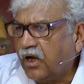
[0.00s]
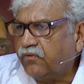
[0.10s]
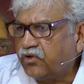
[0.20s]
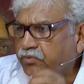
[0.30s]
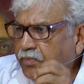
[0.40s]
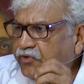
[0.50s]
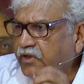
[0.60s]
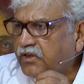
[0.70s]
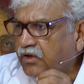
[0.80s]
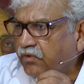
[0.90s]
I was
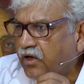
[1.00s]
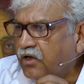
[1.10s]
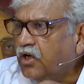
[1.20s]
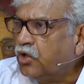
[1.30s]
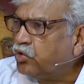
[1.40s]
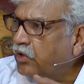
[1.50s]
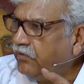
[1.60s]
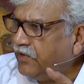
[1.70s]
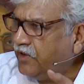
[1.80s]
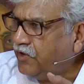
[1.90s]
missing the world, though I
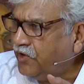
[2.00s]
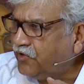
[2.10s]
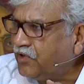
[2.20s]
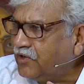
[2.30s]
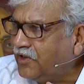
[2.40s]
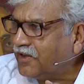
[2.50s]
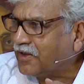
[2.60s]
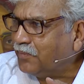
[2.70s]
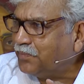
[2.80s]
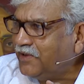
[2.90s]
very recently
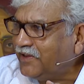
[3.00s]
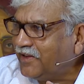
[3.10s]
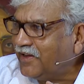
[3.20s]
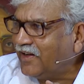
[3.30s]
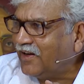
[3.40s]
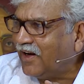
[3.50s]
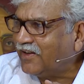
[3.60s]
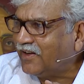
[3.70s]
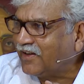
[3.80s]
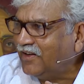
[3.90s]
completed an
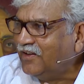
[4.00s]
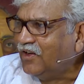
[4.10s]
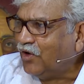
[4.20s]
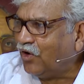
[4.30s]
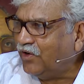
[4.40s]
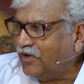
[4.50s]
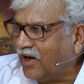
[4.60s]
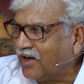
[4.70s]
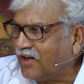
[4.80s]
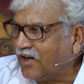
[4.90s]
article on
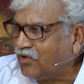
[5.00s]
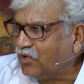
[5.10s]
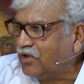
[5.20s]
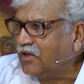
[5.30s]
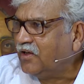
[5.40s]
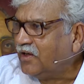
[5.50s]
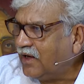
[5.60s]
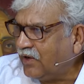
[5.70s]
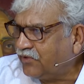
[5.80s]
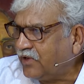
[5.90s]
Nagarjuna
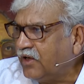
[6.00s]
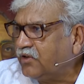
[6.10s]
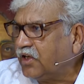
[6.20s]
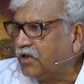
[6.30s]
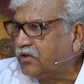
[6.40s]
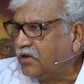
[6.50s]
and sent it